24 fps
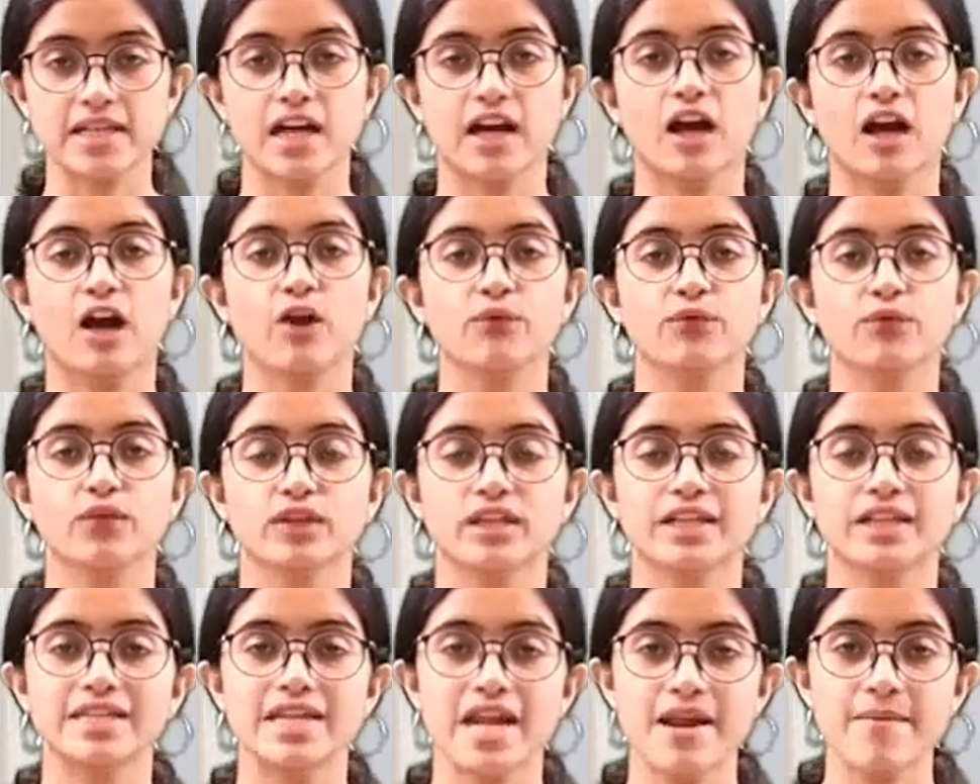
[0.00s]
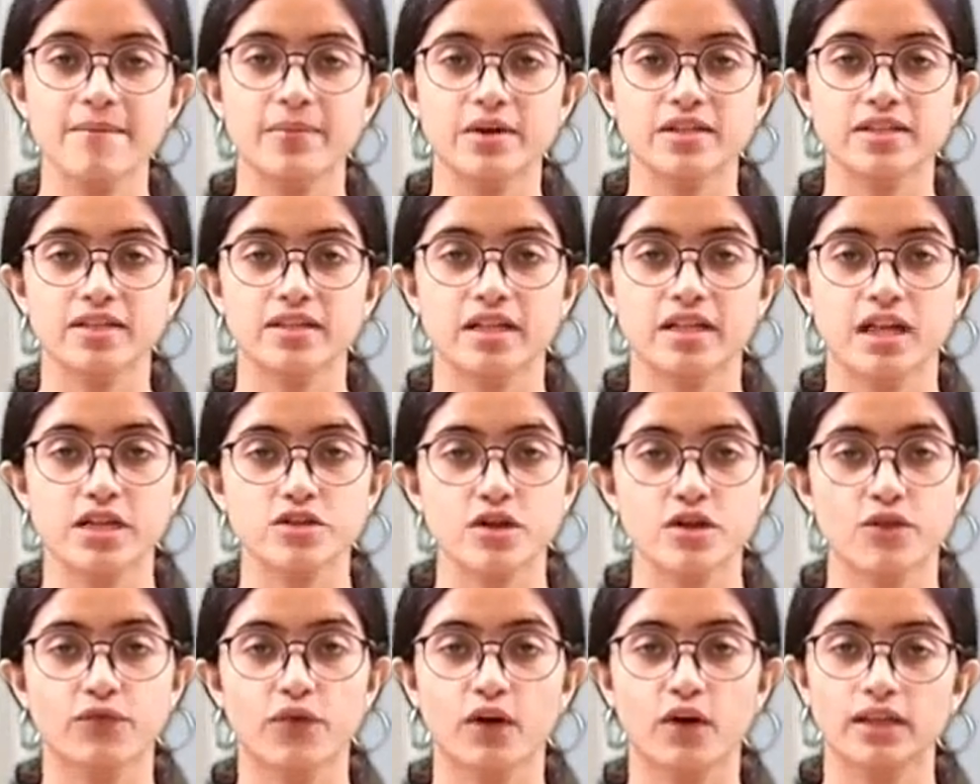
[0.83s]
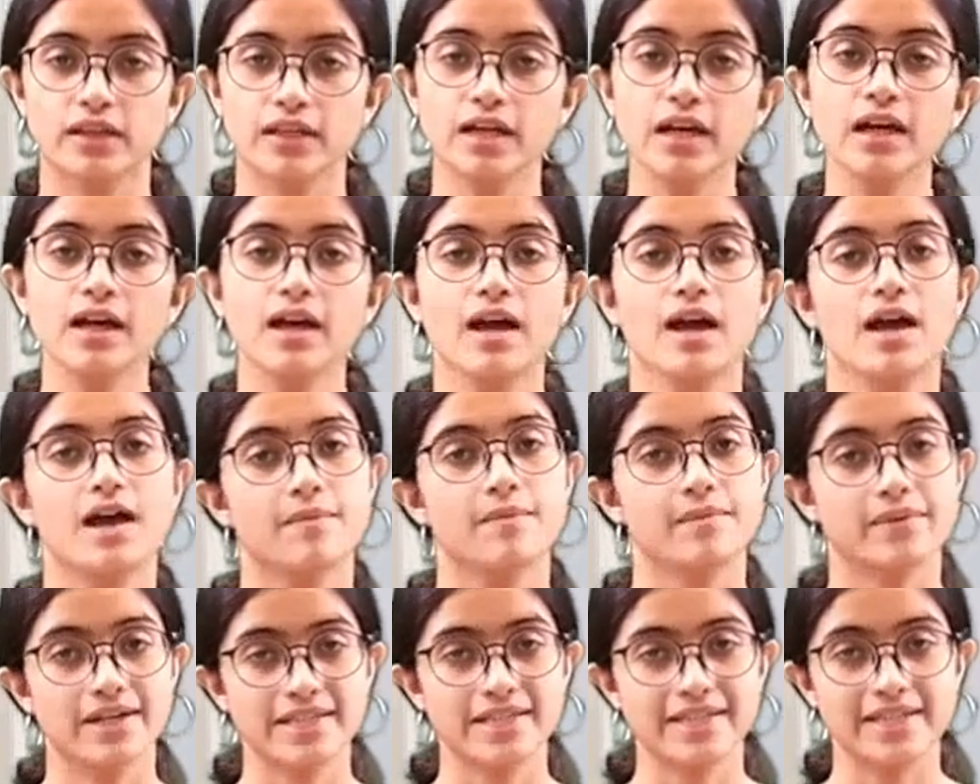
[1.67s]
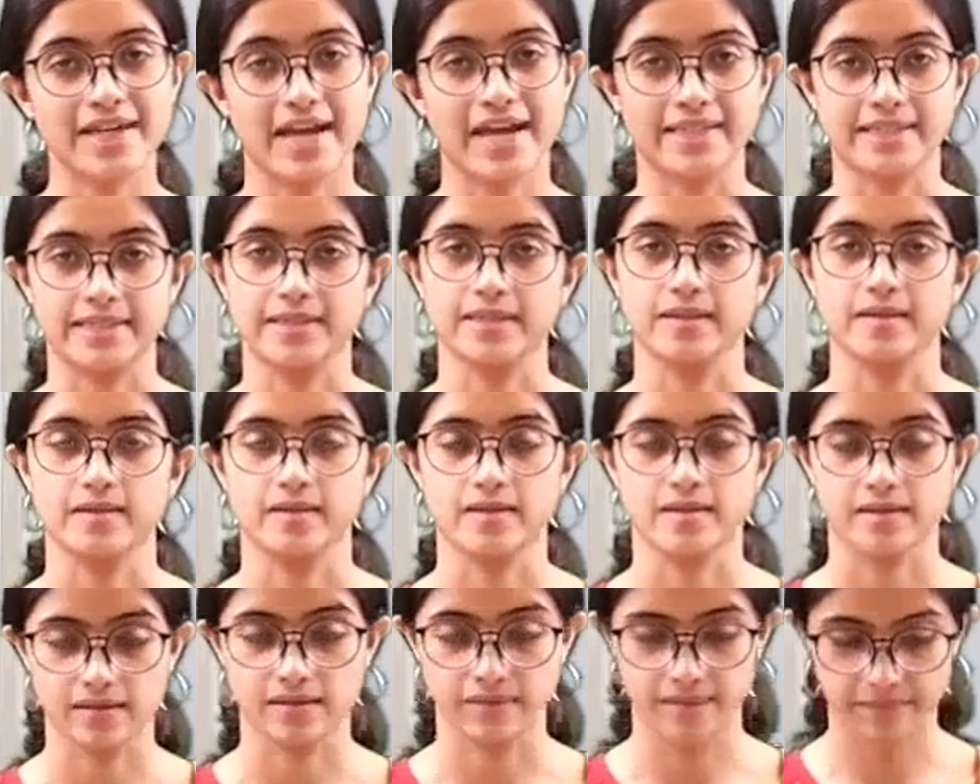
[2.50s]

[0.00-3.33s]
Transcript: account for the 10% of all the breast cancers.